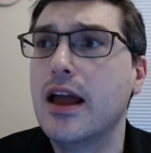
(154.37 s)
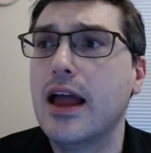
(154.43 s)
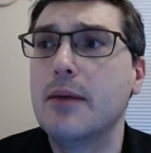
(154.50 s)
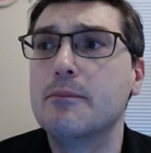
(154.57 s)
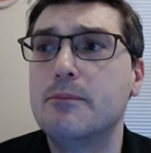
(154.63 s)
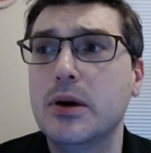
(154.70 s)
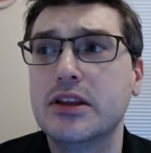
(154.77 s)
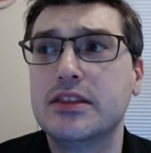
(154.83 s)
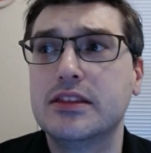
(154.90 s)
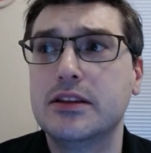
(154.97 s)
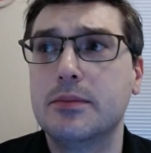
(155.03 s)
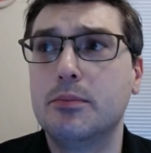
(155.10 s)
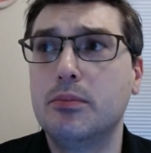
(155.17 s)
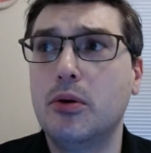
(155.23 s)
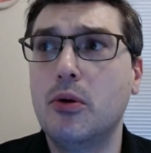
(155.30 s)
But the
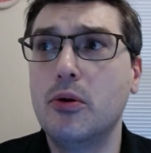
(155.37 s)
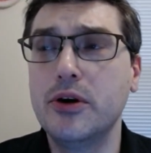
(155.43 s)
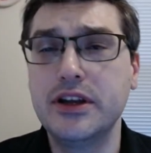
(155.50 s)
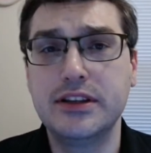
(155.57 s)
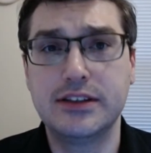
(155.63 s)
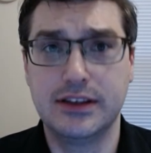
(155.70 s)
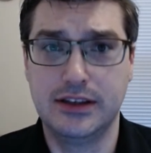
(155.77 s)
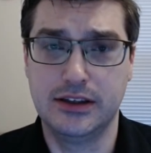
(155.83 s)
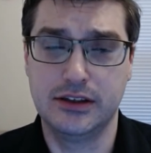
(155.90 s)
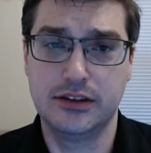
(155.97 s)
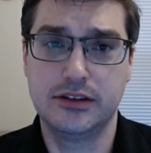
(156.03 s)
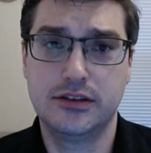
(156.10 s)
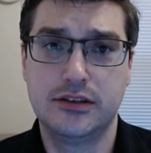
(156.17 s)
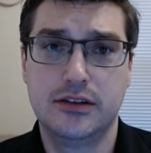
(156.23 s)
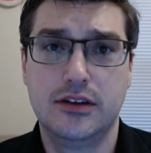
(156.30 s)
point
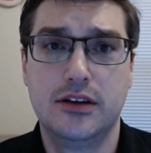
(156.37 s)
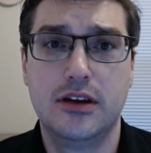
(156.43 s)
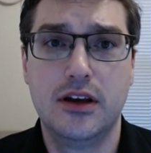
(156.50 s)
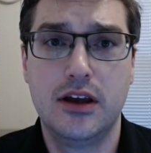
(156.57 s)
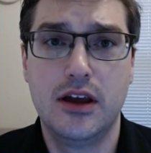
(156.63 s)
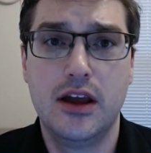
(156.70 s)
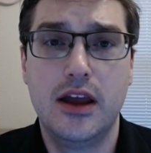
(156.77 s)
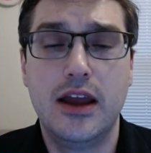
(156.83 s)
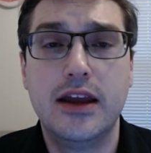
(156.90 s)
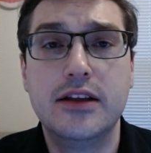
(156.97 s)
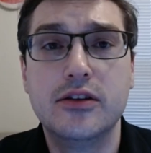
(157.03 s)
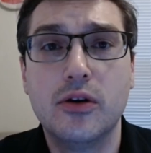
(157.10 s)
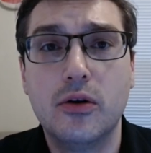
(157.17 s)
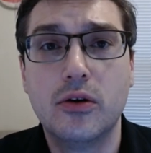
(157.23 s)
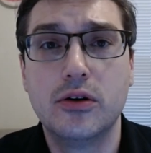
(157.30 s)
is, in
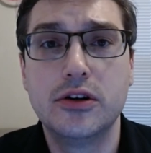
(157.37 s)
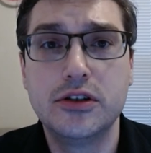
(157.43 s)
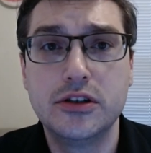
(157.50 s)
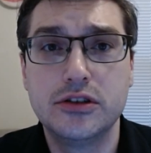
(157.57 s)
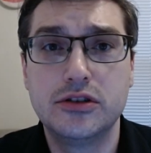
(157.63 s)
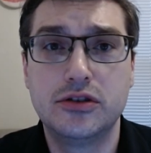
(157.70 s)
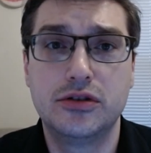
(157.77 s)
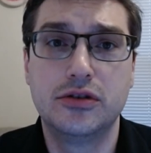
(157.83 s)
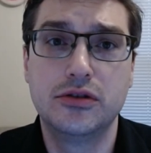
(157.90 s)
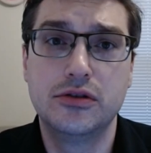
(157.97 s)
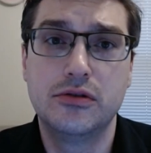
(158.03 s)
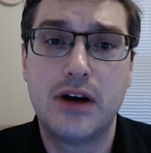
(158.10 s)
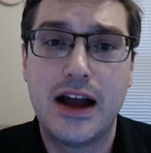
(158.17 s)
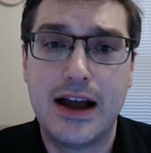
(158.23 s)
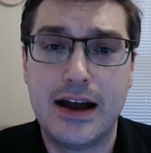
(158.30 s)
order to
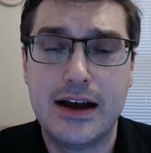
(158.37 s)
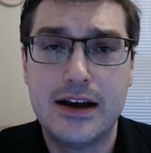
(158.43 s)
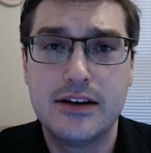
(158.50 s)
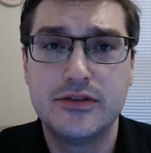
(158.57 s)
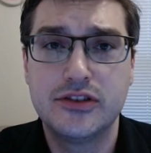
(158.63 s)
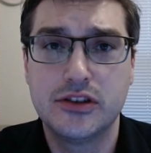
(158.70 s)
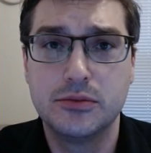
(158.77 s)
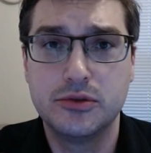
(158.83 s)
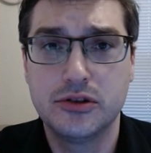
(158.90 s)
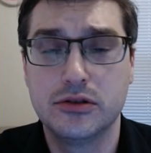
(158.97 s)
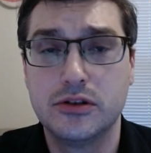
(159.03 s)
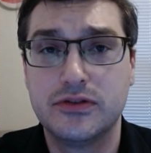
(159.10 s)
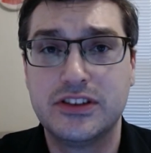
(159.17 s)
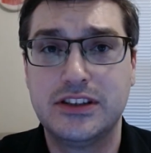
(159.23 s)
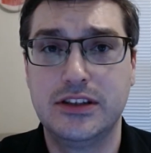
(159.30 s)
have some sort of
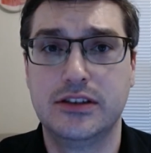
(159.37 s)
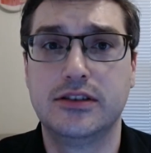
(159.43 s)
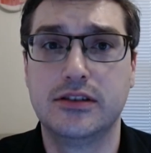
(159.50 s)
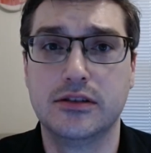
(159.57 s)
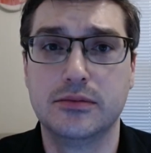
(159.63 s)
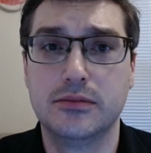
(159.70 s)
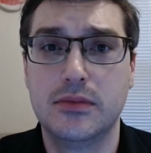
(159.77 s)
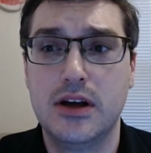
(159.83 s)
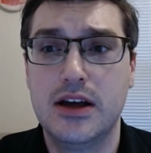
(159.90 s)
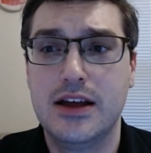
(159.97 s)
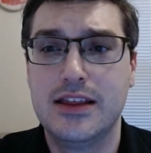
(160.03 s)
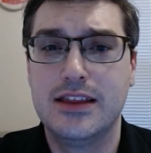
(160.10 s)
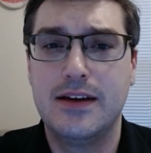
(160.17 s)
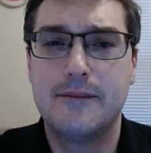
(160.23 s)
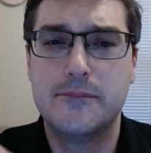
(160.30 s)
system
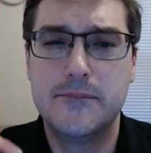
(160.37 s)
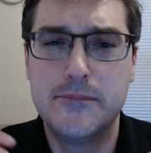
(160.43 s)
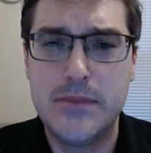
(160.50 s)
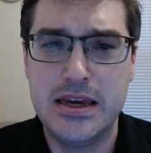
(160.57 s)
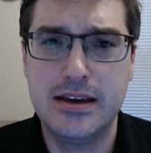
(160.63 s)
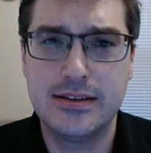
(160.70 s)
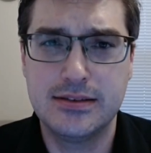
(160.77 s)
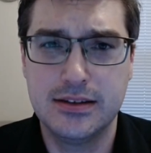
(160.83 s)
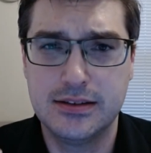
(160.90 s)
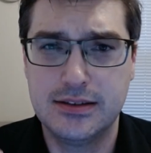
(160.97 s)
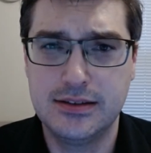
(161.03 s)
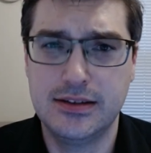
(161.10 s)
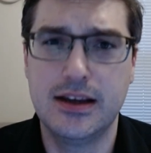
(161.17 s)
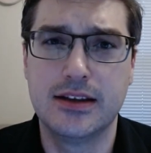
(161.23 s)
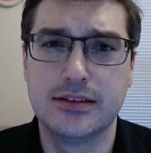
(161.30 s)
that makes
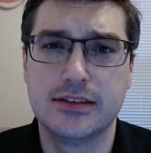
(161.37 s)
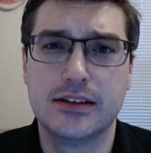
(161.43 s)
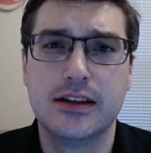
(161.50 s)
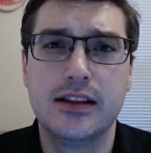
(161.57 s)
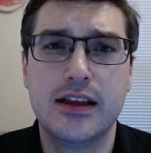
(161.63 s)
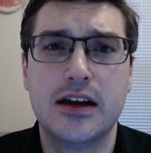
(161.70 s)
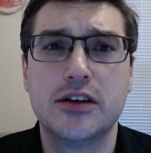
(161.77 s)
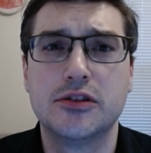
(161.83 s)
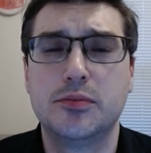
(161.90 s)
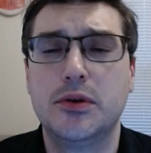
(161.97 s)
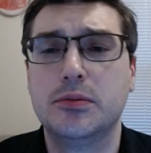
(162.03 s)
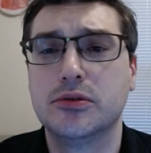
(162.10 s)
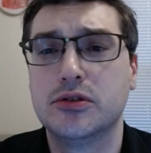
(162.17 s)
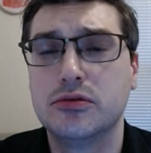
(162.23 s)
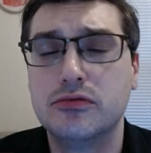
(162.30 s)
sense and allows people
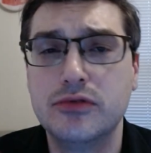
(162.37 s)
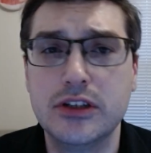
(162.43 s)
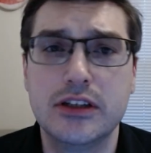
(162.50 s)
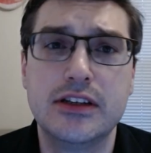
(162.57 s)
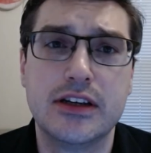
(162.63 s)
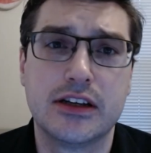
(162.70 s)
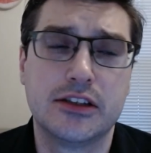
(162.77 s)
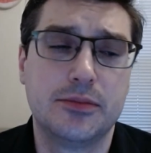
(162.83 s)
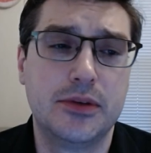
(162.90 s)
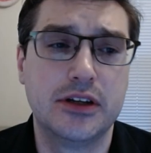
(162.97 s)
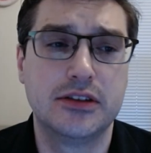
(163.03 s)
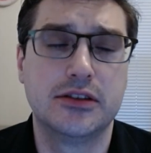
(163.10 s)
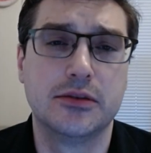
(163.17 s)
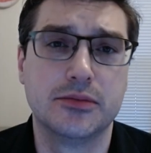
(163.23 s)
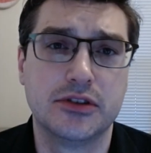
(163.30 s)
to really express
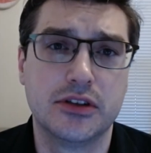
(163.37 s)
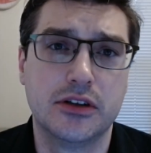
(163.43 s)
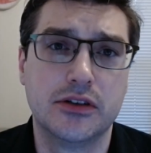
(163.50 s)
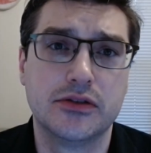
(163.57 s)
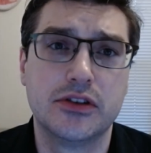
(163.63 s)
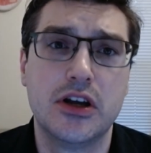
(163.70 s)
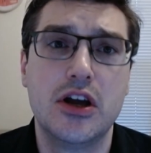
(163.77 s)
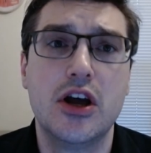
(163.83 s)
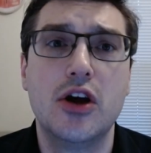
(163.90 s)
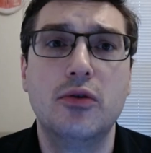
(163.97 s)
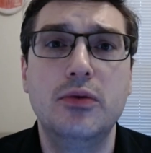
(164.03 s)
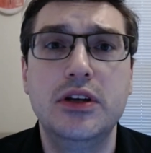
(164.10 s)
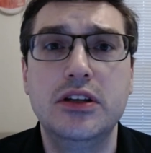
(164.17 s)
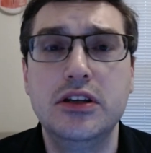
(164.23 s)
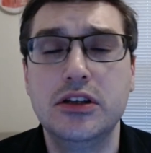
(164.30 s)
themselves, we
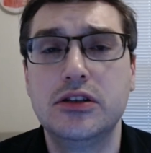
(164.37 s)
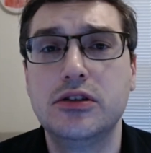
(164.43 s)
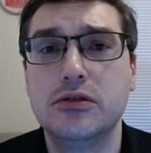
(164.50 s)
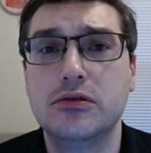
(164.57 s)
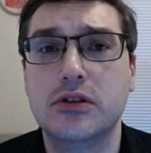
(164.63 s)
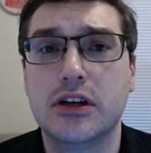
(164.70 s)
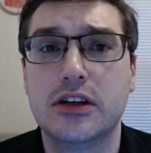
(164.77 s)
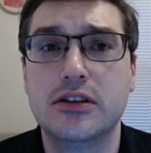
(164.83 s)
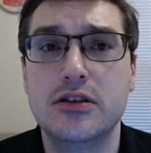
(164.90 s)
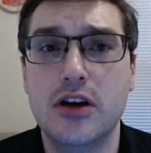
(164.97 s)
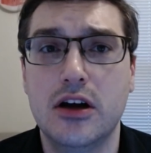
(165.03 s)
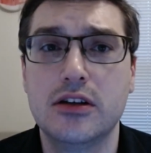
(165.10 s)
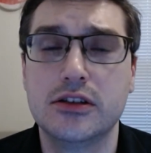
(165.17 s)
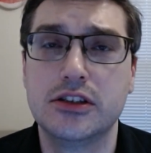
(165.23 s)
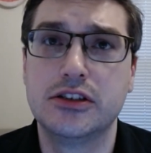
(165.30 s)
need to
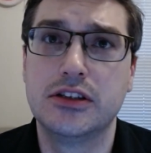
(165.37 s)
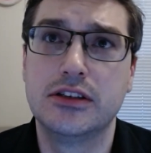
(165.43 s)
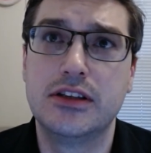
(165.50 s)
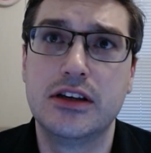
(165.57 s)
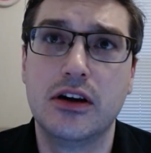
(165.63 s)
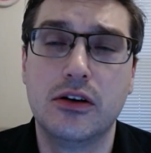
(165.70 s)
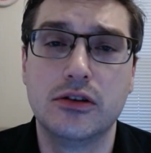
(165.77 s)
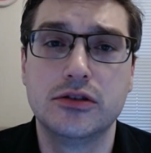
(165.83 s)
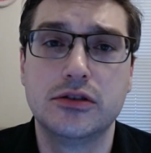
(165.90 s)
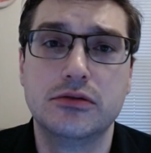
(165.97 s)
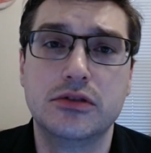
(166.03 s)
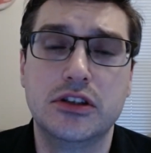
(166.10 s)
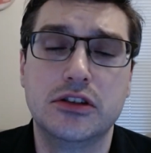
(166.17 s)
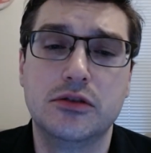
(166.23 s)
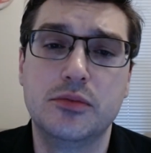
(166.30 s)
acknowledge that they also
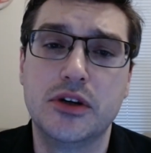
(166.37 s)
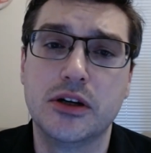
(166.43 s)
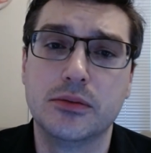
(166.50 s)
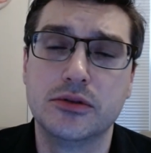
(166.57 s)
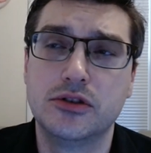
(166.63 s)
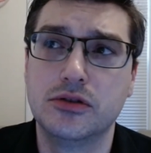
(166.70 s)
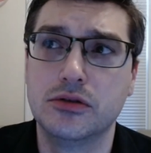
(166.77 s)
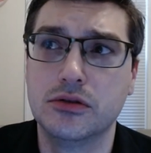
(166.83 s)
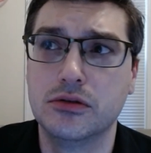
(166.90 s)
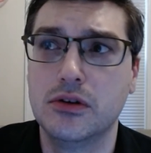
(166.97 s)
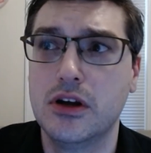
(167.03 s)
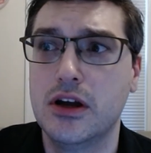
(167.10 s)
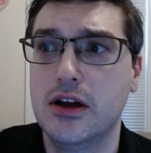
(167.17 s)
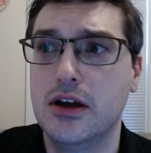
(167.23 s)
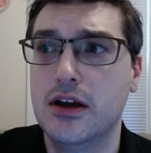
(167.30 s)
need to be able to
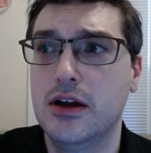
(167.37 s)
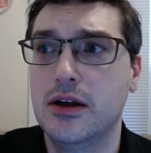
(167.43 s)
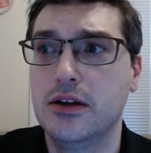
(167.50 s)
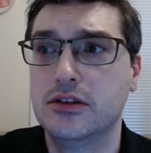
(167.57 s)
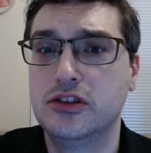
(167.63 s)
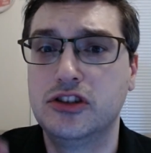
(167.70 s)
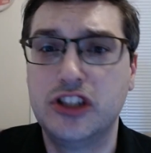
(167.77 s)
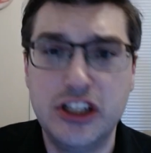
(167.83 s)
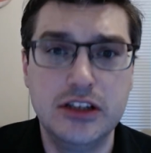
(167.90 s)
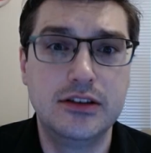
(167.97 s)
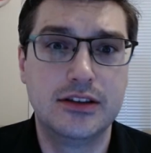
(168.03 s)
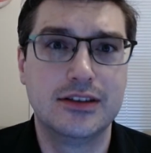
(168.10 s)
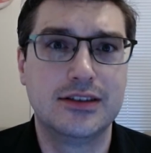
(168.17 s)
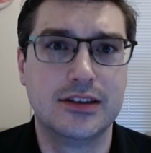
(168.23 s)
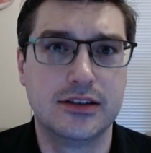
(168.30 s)
cheat the
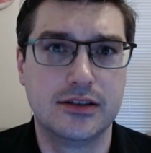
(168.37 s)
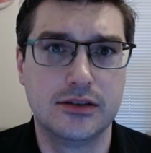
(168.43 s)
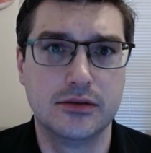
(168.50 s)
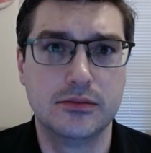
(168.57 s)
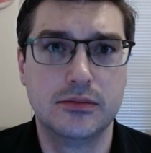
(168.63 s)
system